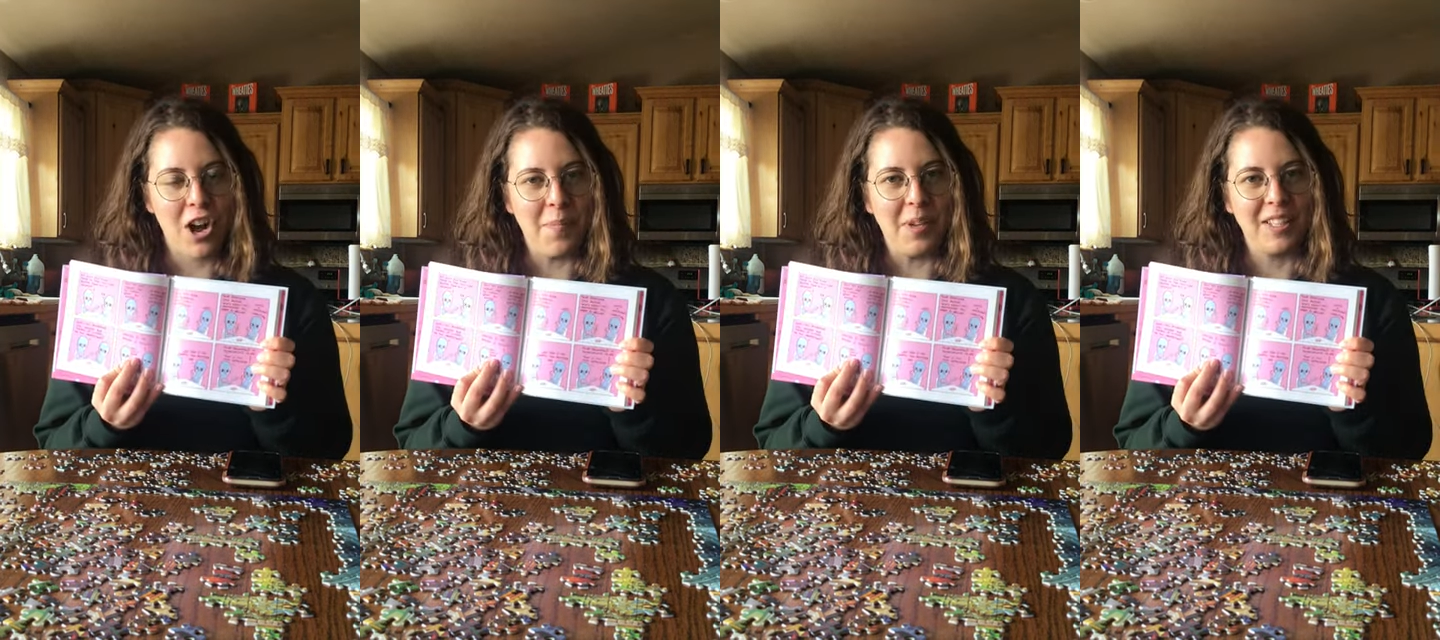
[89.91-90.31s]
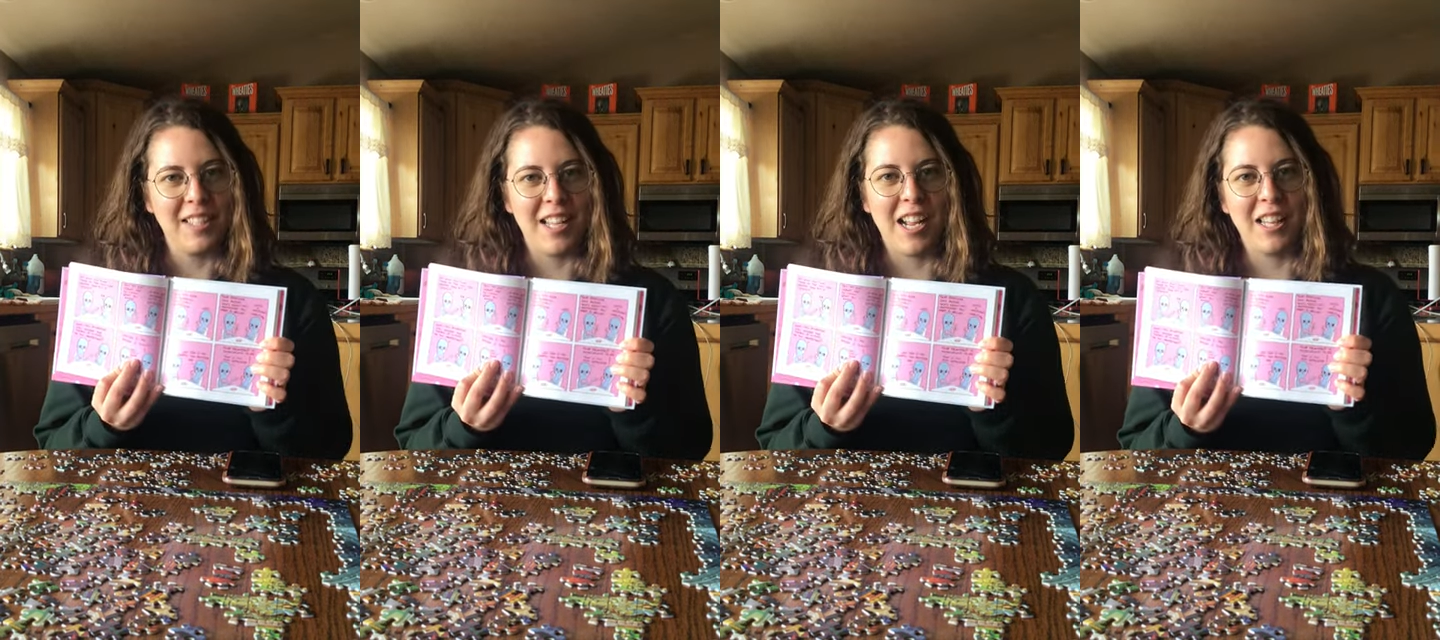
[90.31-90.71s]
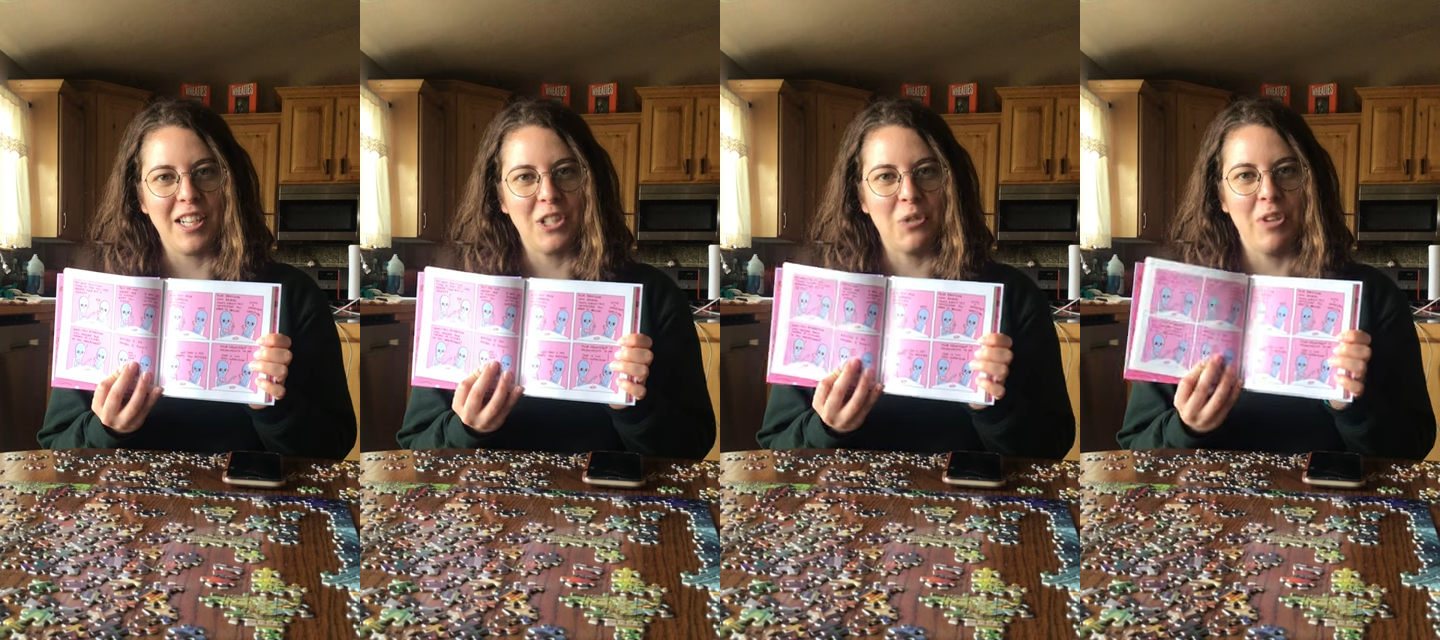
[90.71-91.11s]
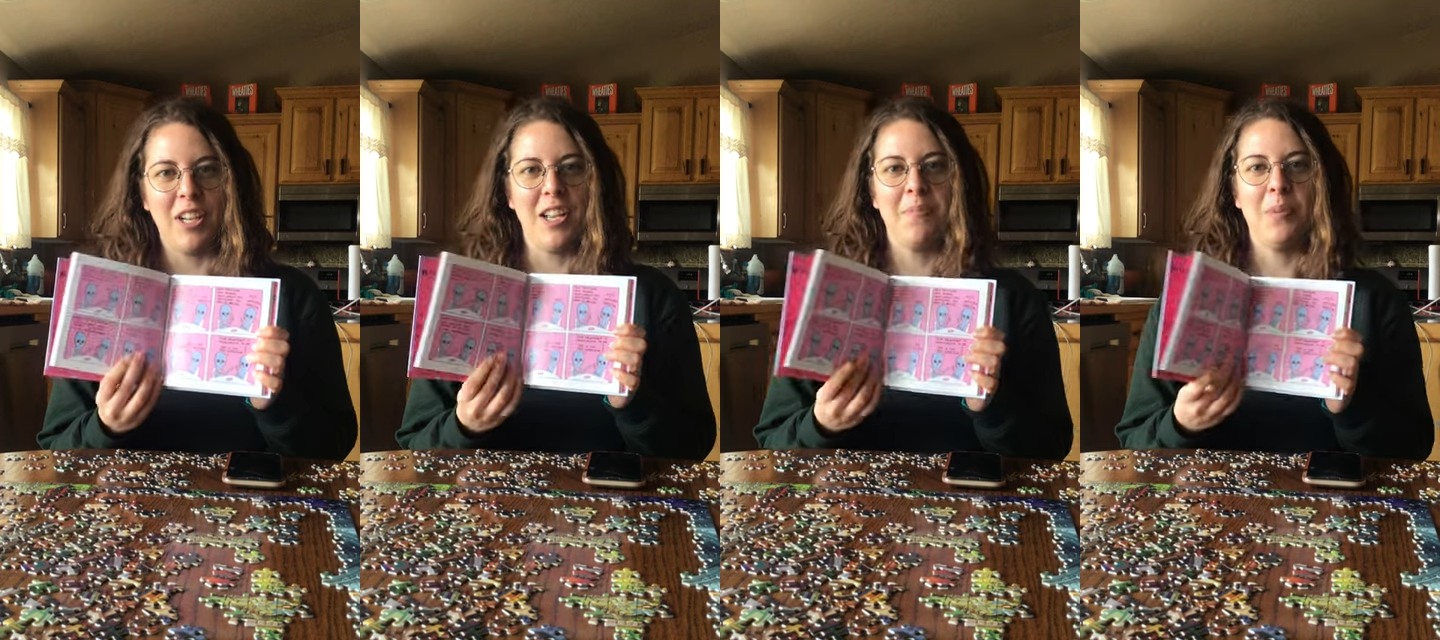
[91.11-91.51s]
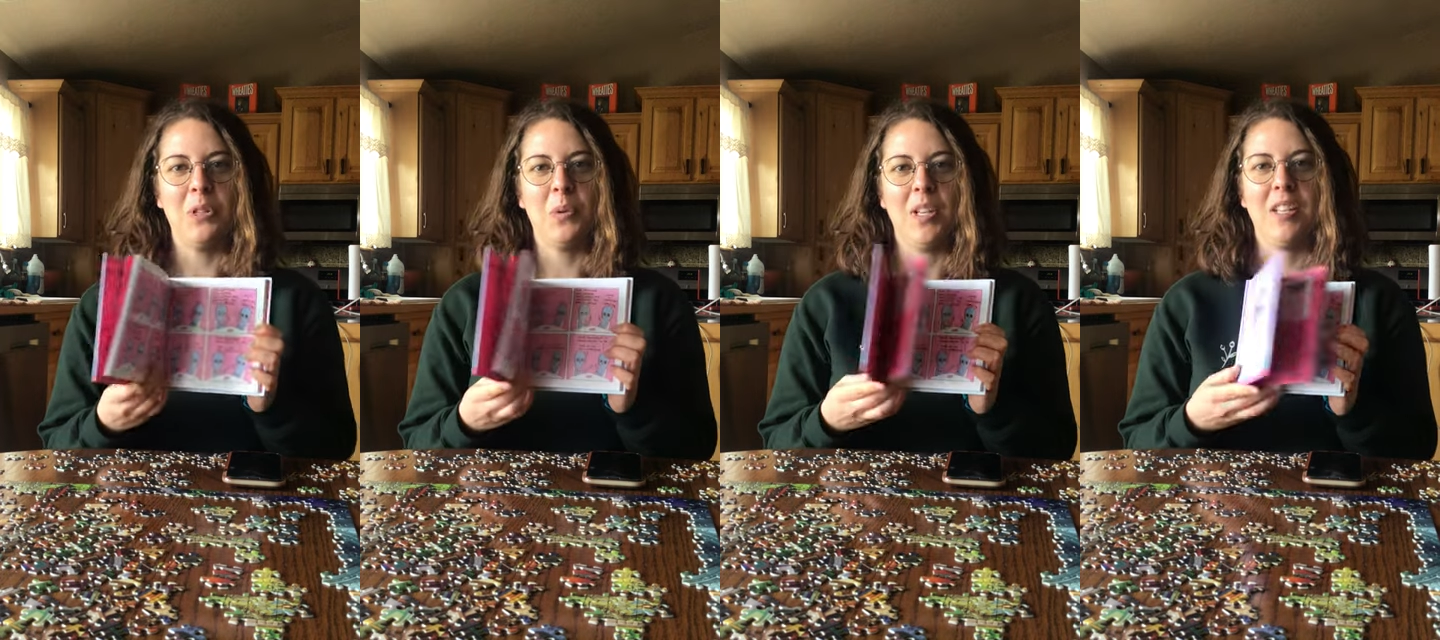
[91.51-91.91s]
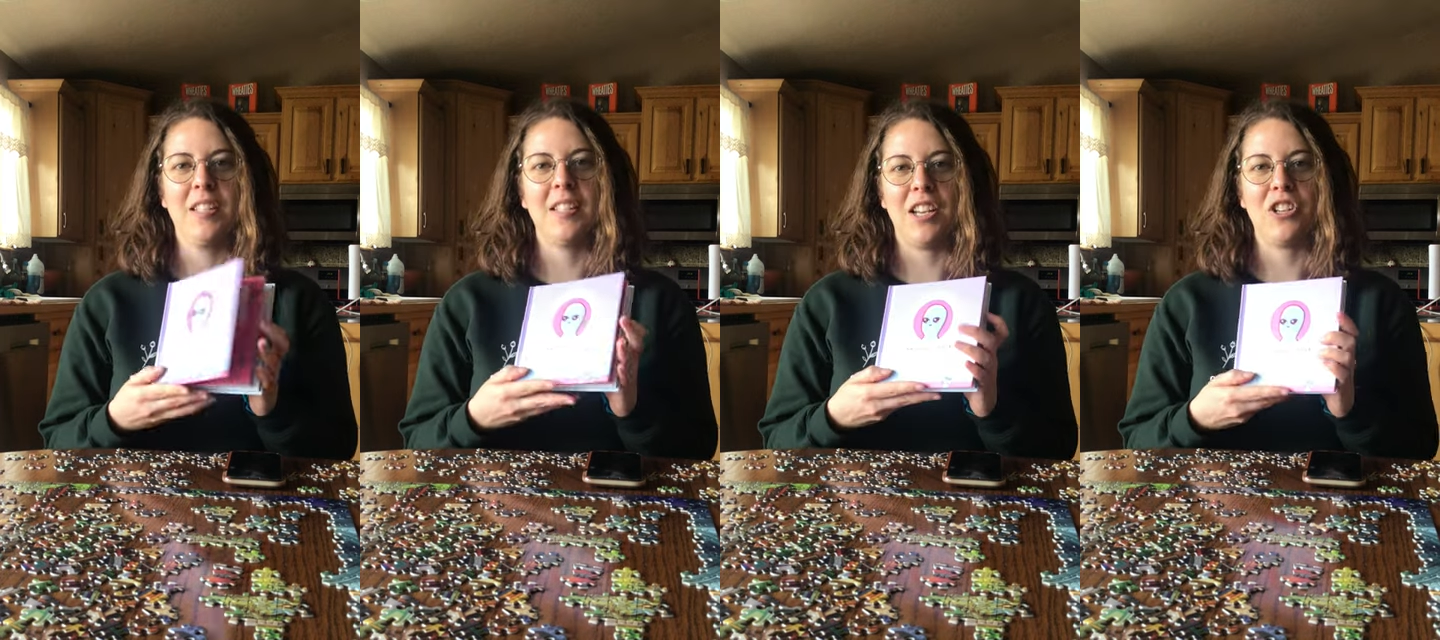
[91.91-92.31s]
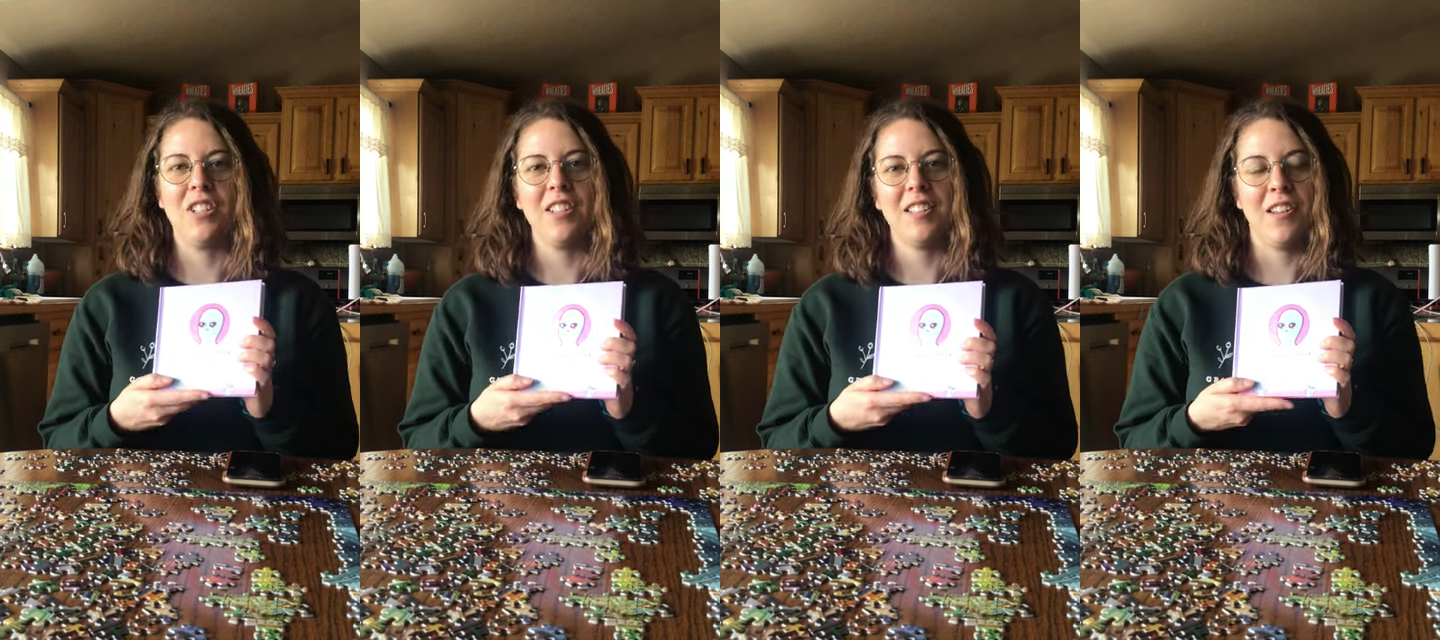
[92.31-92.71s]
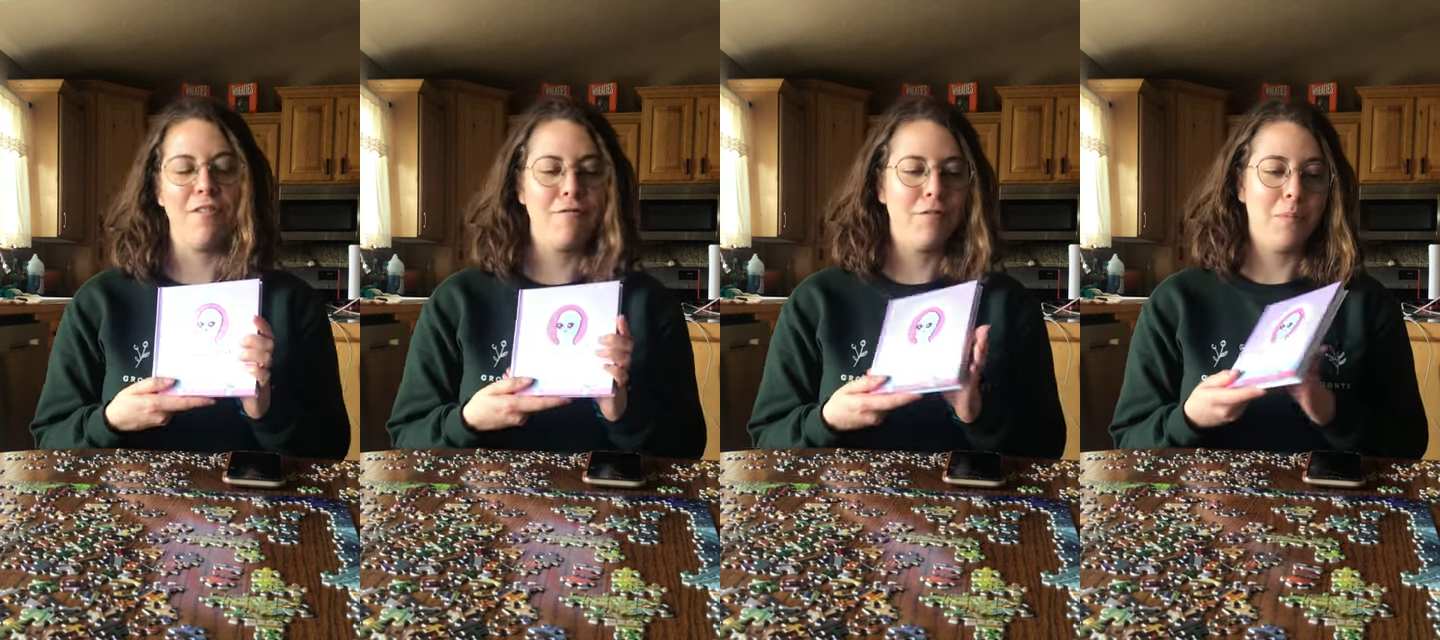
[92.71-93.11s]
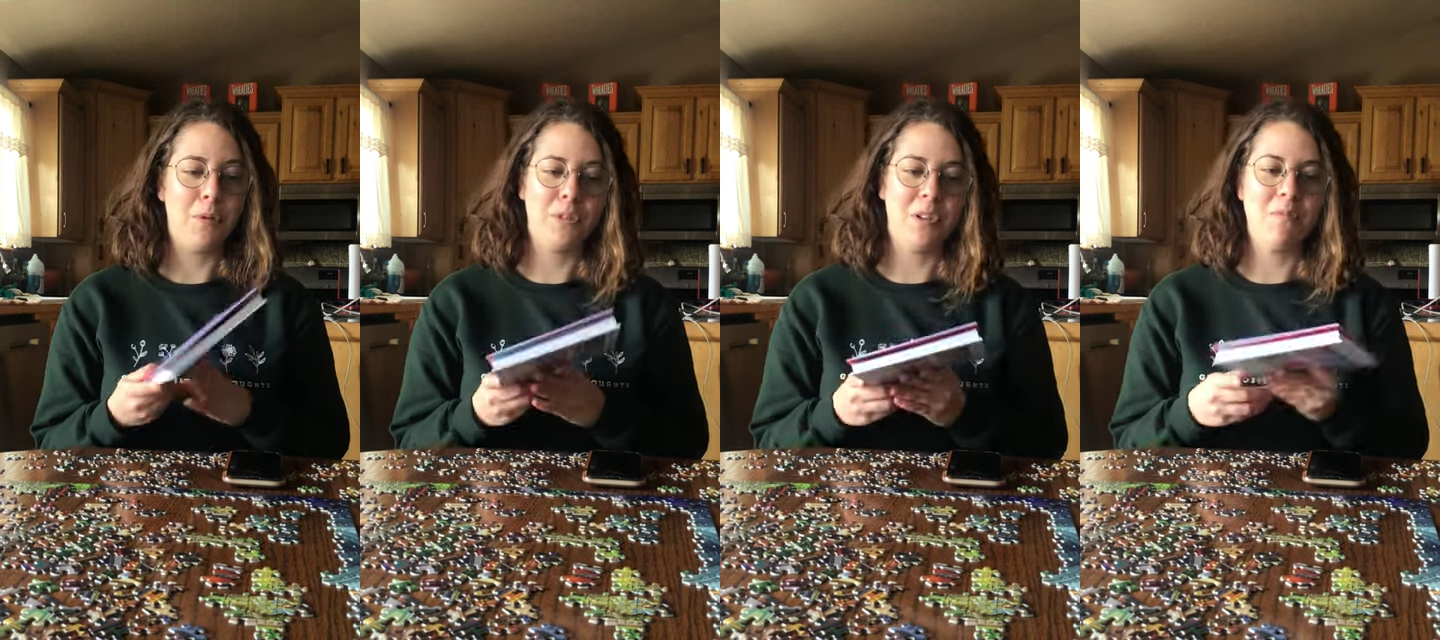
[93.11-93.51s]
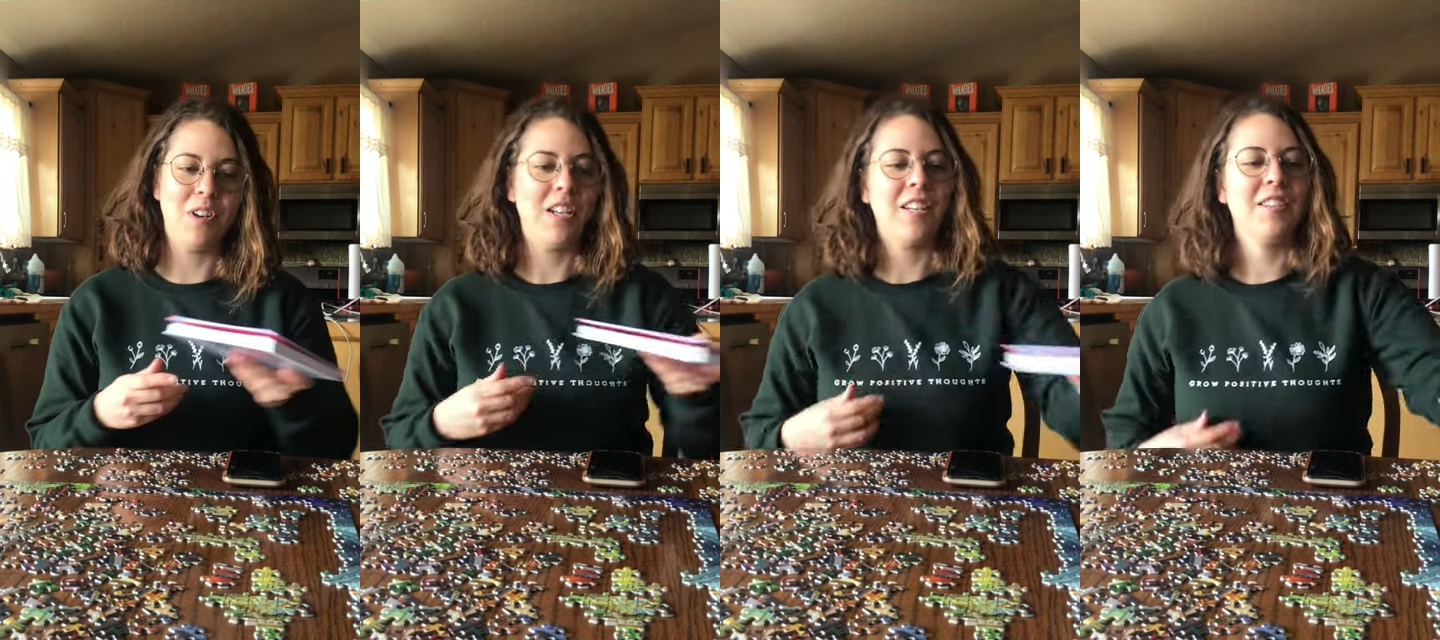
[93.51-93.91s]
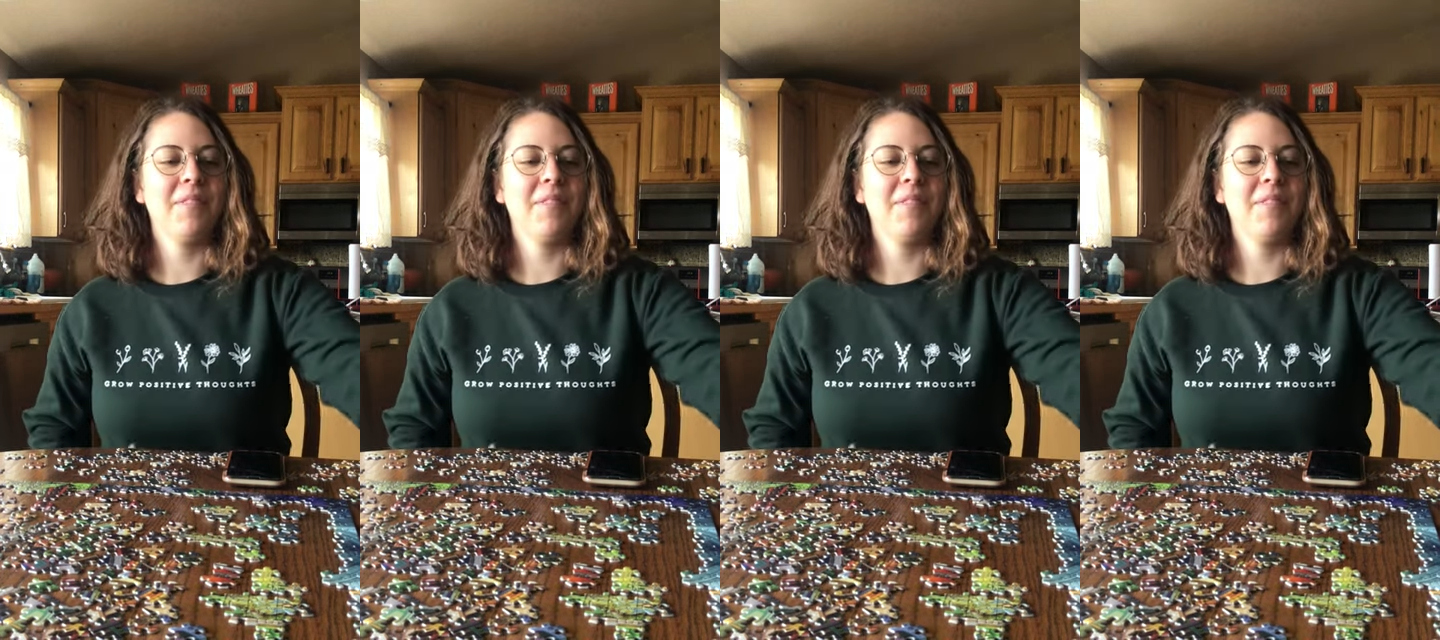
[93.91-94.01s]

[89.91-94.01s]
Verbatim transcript: comics that I like to read in between sessions of the books I'm reading.